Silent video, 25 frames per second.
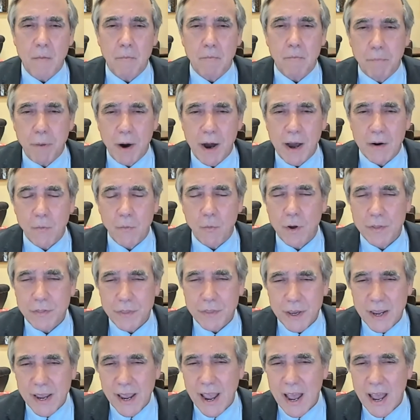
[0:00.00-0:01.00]
But what
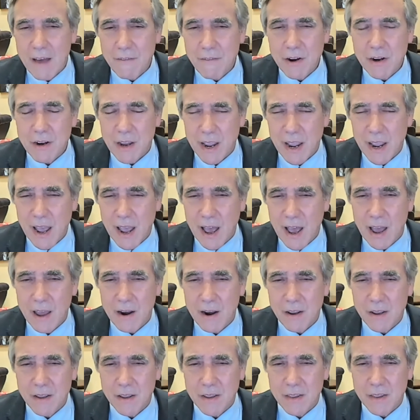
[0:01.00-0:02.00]
they haven't
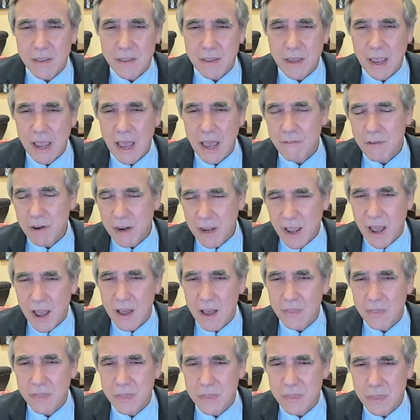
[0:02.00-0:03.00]
had
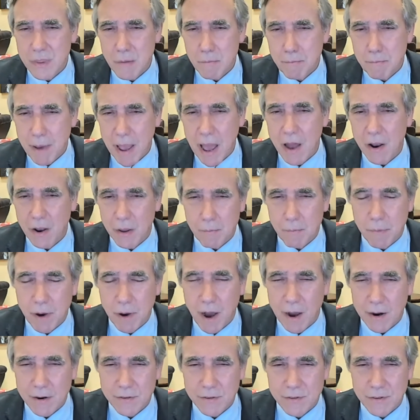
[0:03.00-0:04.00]
the ballot
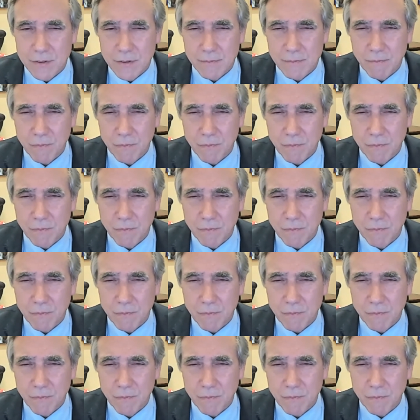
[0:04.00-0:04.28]
box.